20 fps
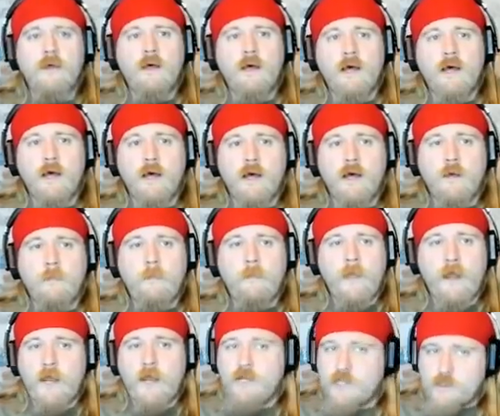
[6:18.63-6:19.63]

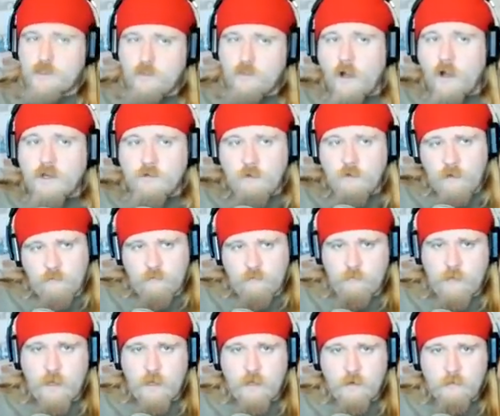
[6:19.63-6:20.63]
And I just walked away
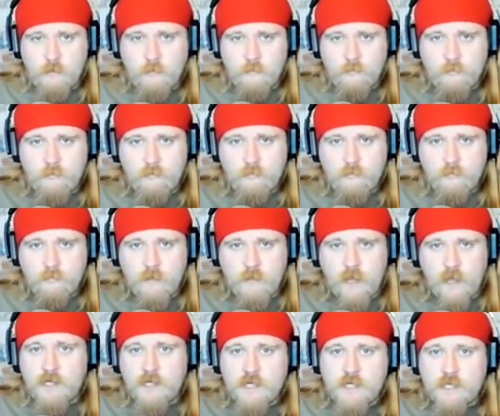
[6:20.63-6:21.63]
from that.
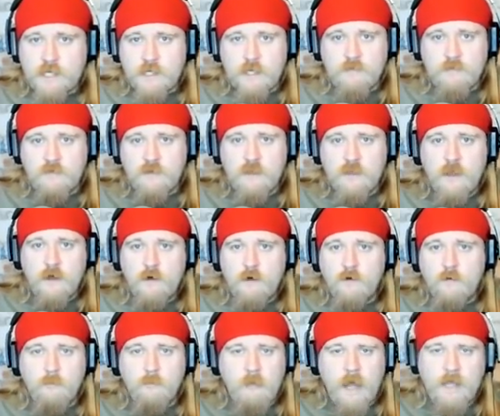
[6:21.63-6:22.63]
Even
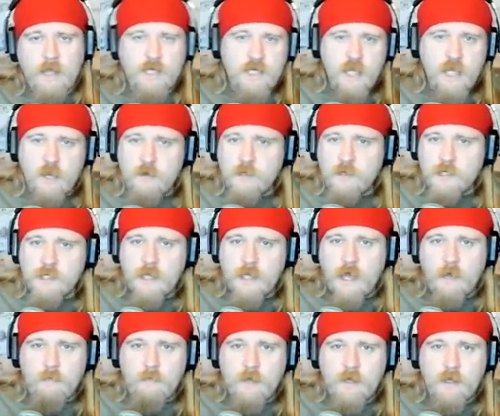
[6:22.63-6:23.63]
though my channel's
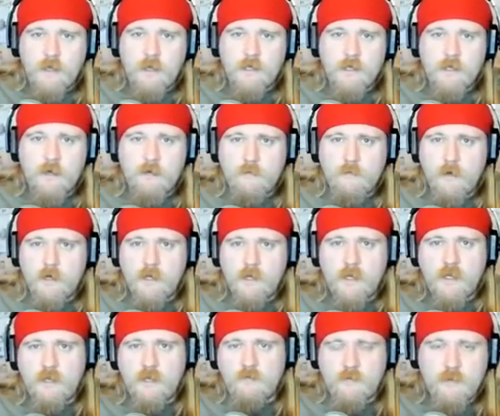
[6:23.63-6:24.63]
not making a ton of
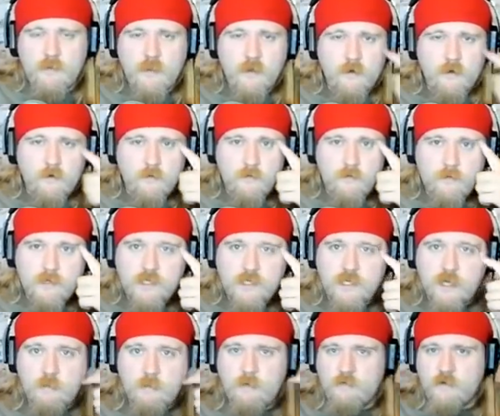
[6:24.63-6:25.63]
money, even though
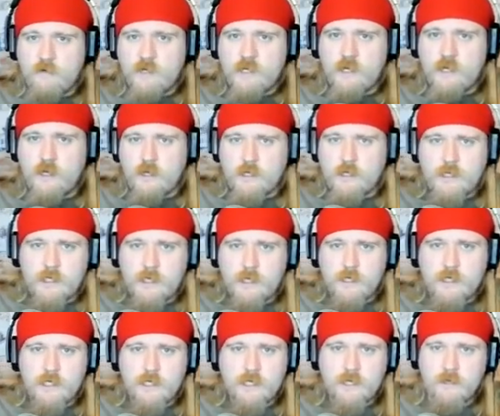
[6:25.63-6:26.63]
Cinema for Cynics
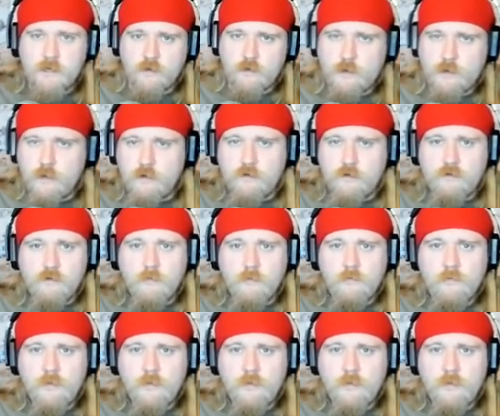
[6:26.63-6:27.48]
is still new